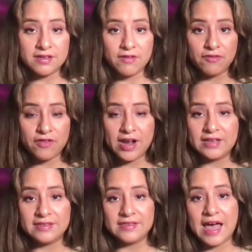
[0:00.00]
of
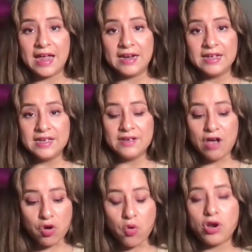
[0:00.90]
France that,
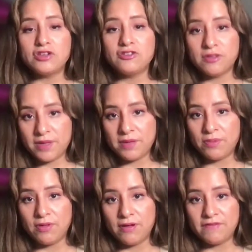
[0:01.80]
according to the
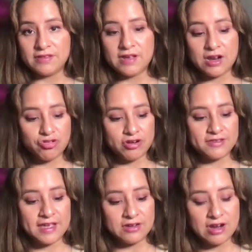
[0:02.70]
people of these
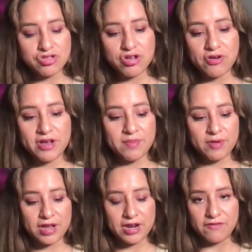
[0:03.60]
countries like Nigeria,
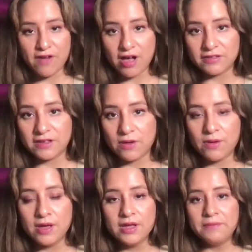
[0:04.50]
Burkina
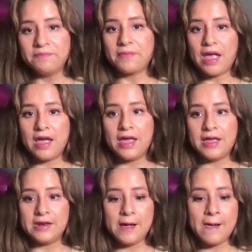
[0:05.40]
Faso,
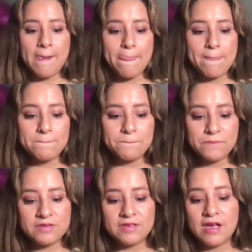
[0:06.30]
and um,
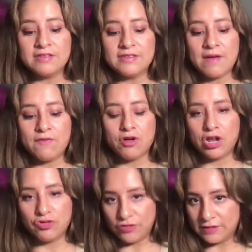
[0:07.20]
so, several
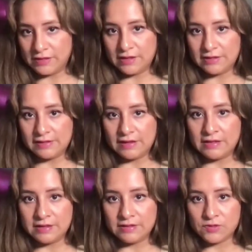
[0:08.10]
countries in this
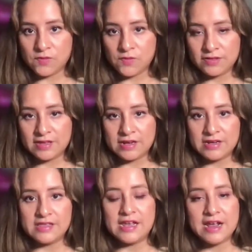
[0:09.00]
in this
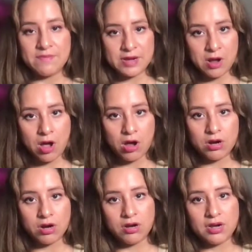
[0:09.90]
vicinity that have been
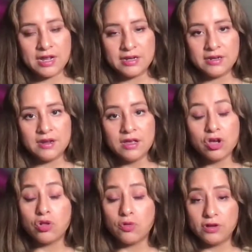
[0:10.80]
conquered and
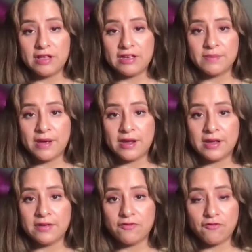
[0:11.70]
colonialized
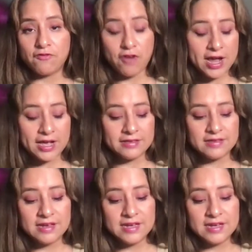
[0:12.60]
by France,